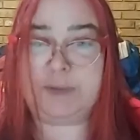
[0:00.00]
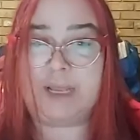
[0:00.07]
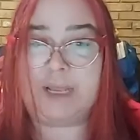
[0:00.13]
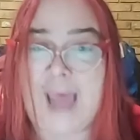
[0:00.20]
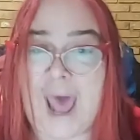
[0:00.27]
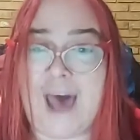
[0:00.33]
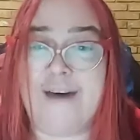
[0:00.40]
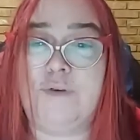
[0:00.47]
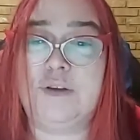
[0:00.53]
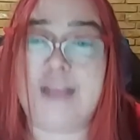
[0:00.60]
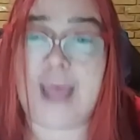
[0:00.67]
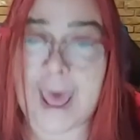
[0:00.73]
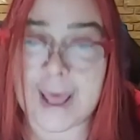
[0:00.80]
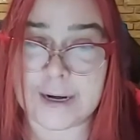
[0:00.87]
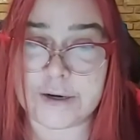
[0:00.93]
that I have with
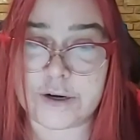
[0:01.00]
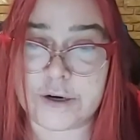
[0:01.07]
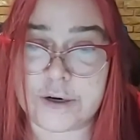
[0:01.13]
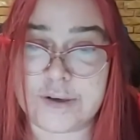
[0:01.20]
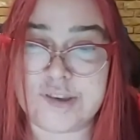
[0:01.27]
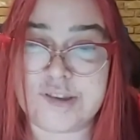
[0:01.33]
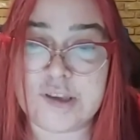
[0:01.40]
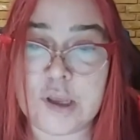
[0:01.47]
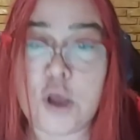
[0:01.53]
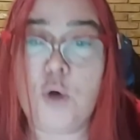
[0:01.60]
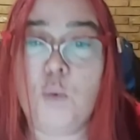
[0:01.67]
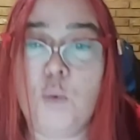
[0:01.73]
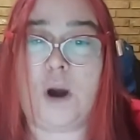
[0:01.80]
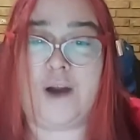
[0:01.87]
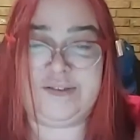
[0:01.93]
the editors,
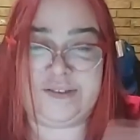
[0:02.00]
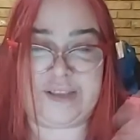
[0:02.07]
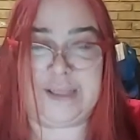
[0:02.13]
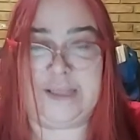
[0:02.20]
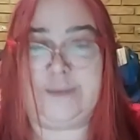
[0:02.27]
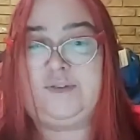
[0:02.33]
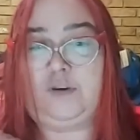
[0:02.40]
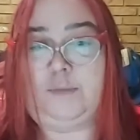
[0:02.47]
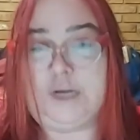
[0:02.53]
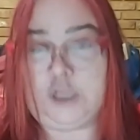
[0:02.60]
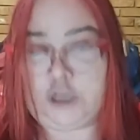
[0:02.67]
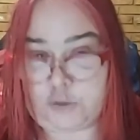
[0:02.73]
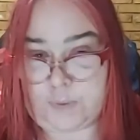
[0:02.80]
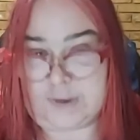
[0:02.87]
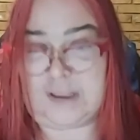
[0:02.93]
where I've sent them so many
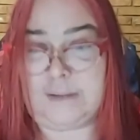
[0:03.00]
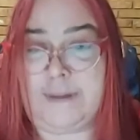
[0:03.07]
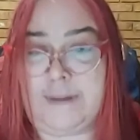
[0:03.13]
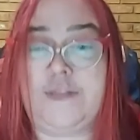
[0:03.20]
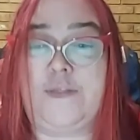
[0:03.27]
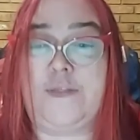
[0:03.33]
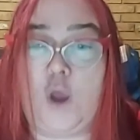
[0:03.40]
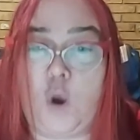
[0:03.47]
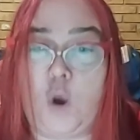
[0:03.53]
good ones, but they,